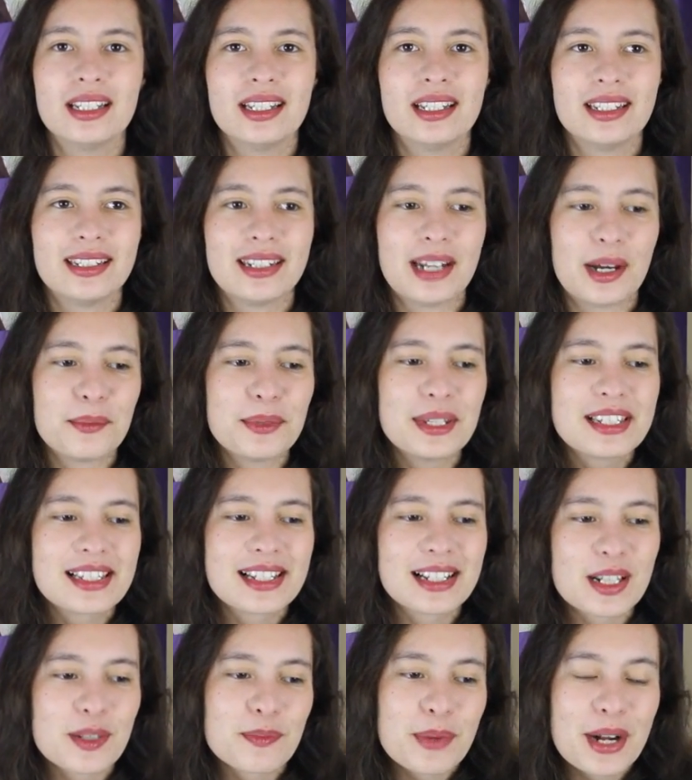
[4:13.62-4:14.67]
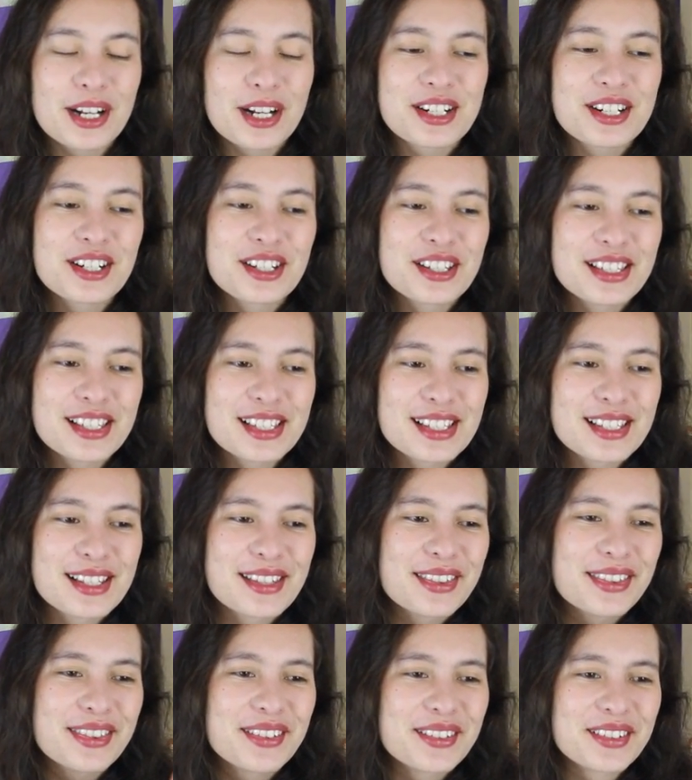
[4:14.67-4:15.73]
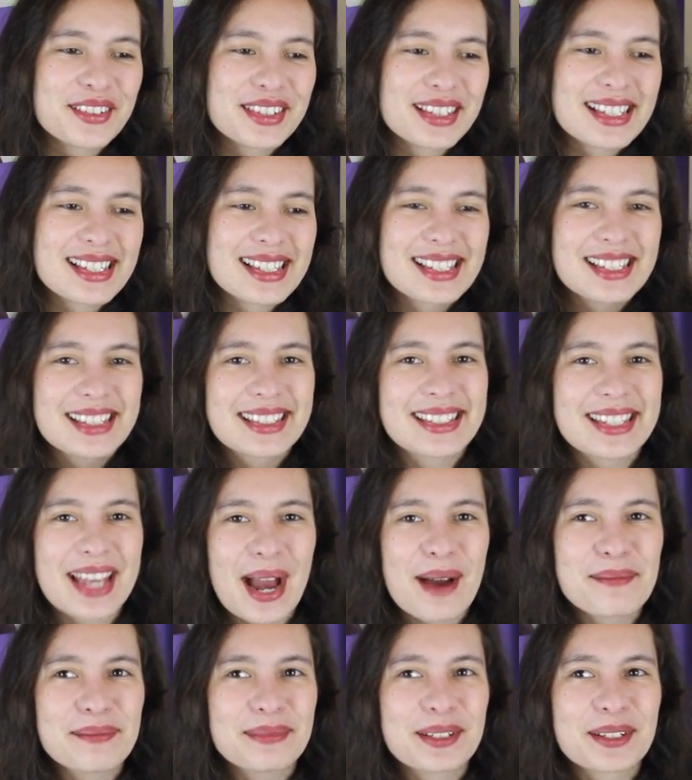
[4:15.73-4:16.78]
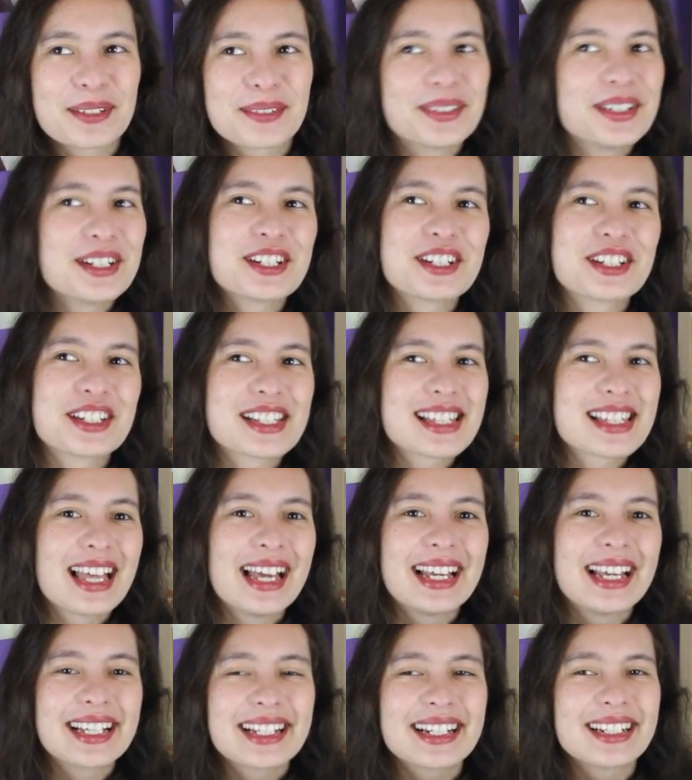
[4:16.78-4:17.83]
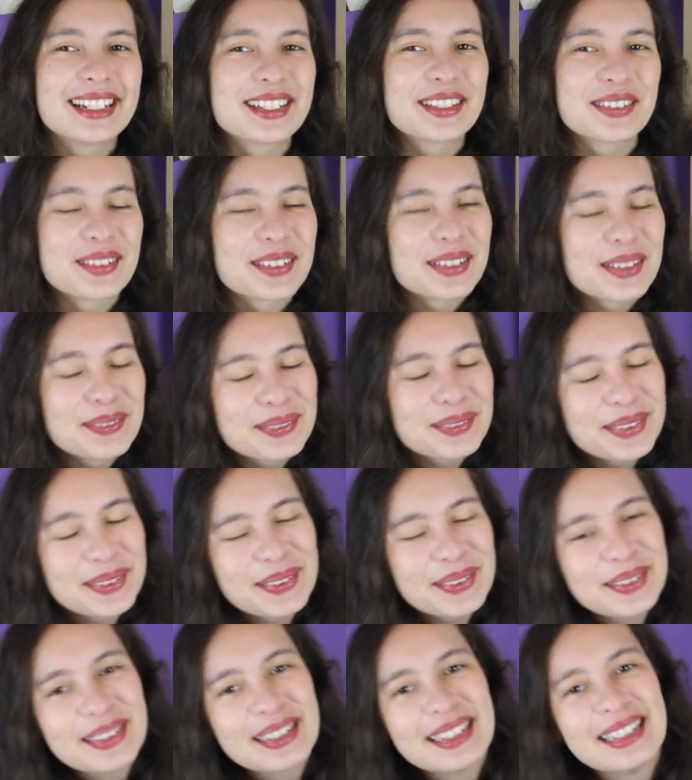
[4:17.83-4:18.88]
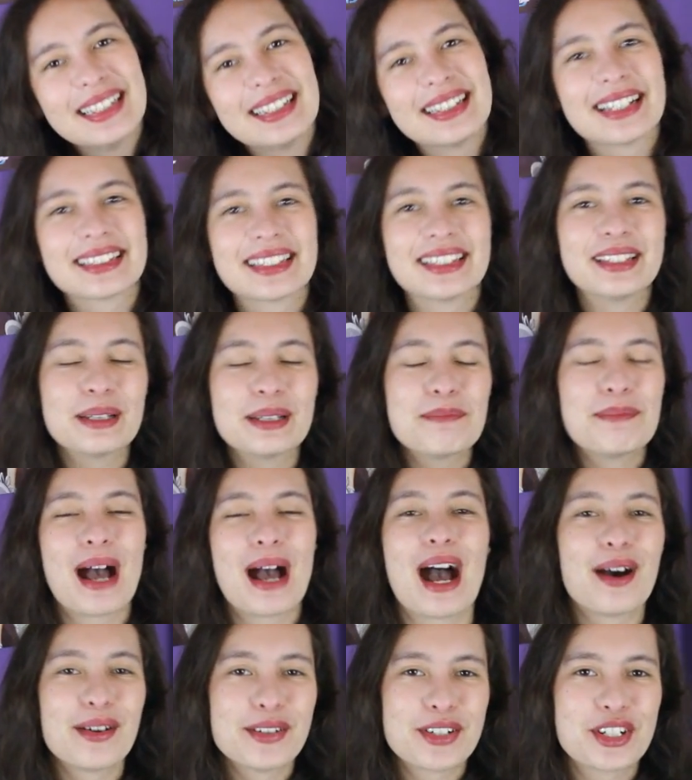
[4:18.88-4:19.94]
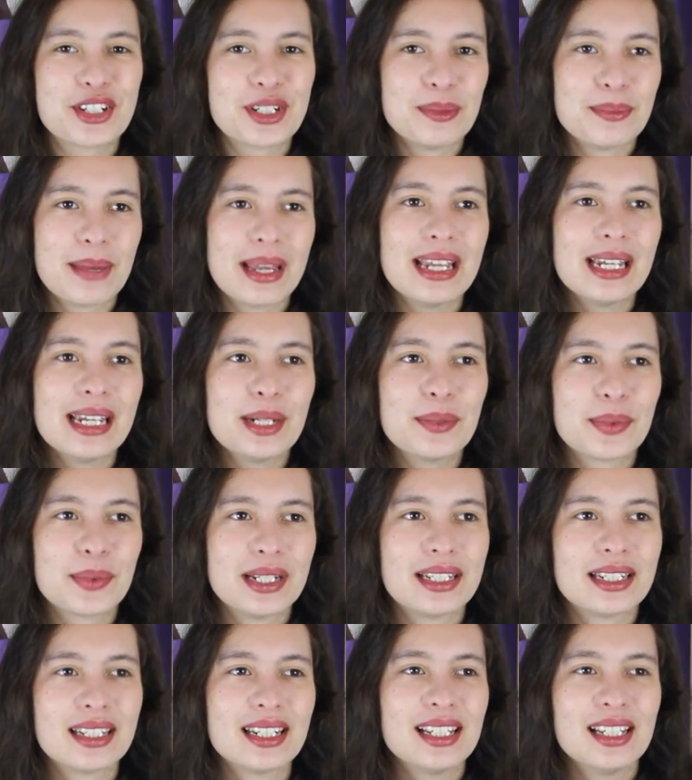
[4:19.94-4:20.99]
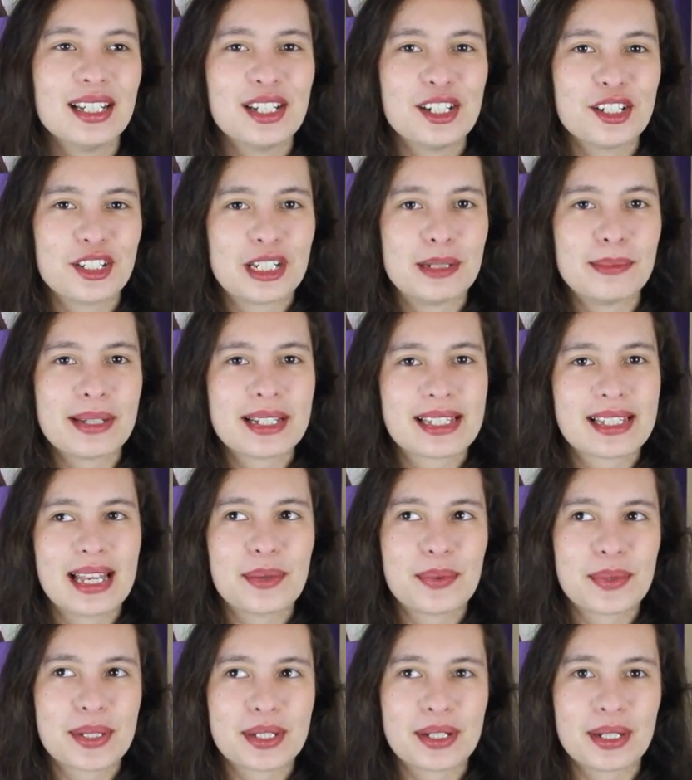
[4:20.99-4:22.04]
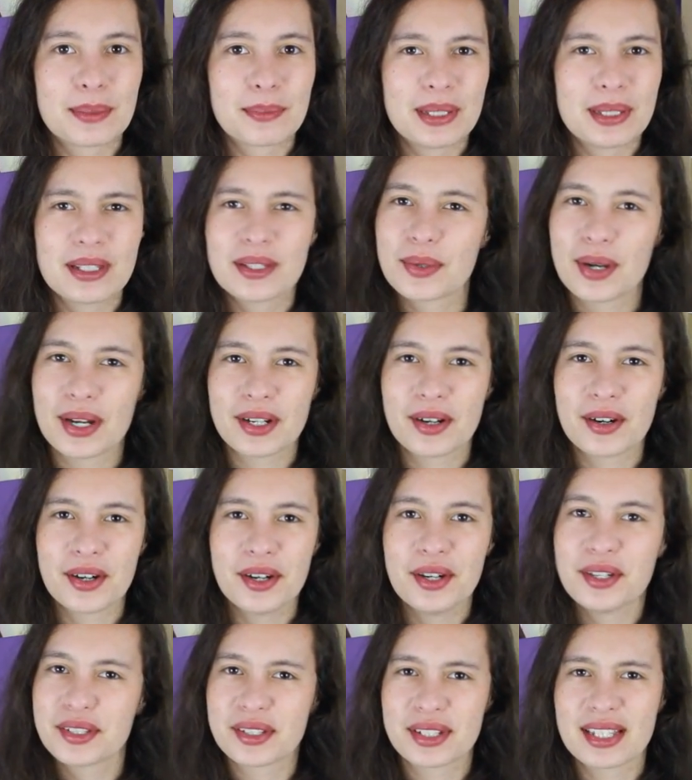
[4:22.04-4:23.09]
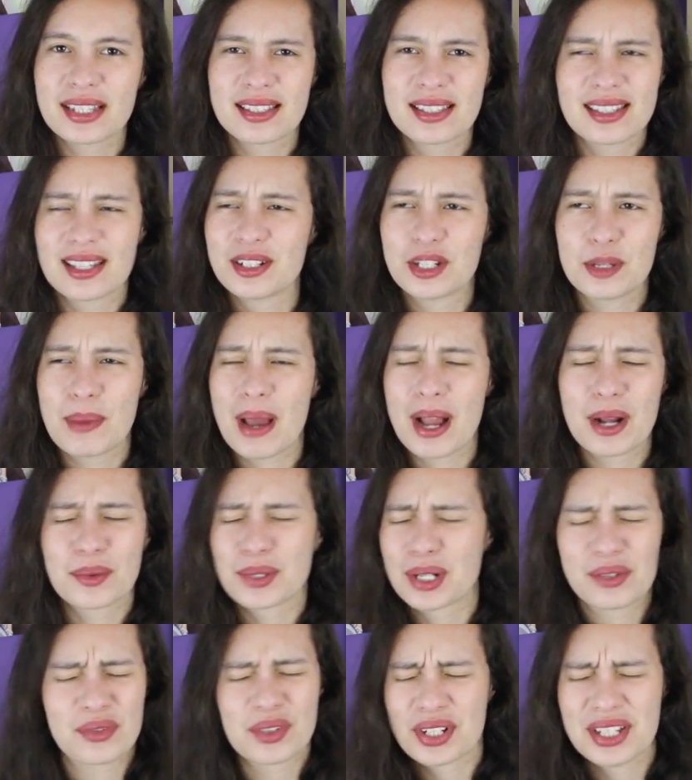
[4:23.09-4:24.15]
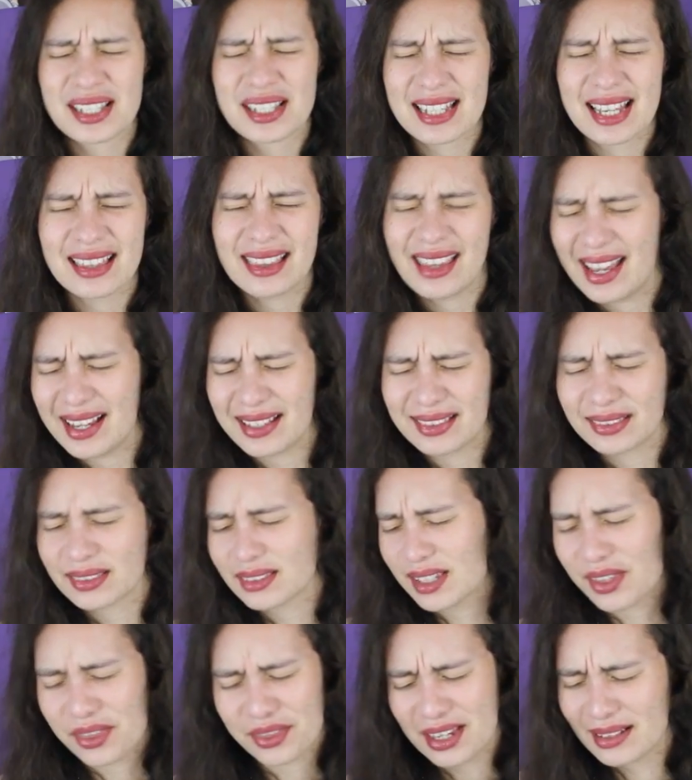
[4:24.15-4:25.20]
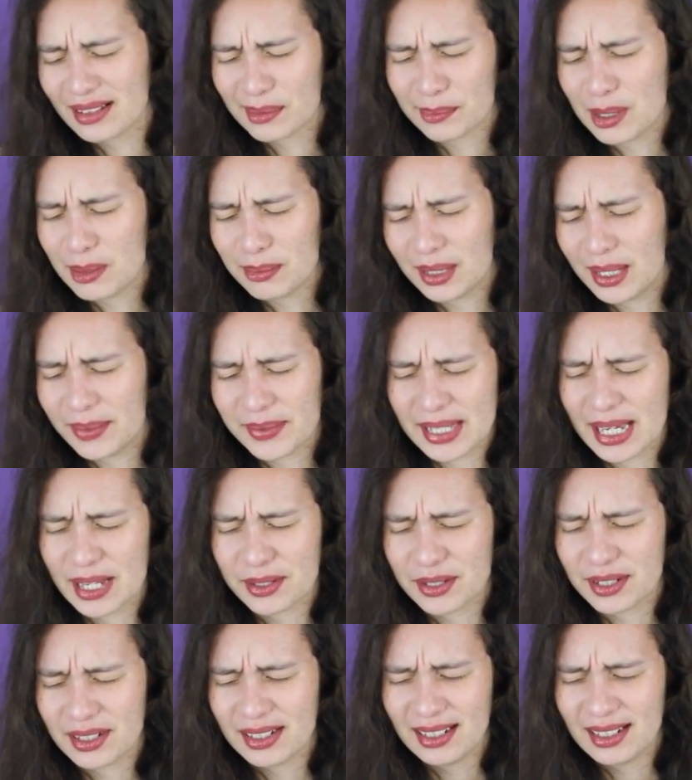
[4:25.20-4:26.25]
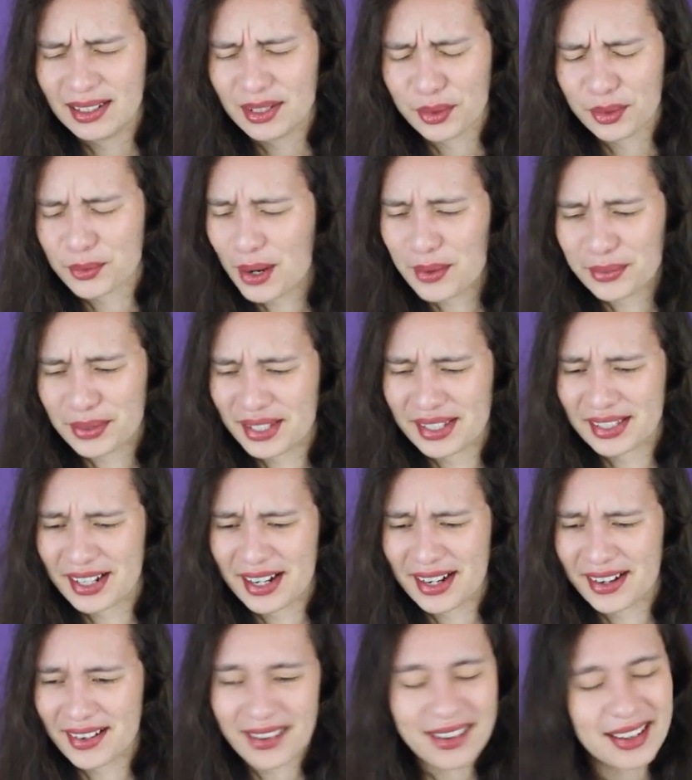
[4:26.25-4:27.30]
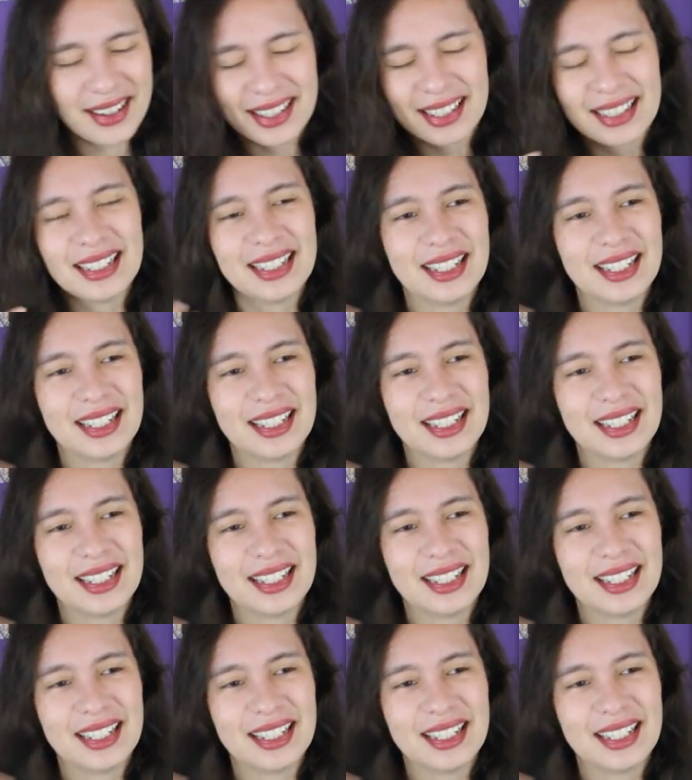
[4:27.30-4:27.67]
Nami's expressions through this chapter were just like adorable. Like the little pout she made when Jinbei said it was gonna be quite hard to get Sanji back or whatever. He said like the thing that people have said throughout this entire arc.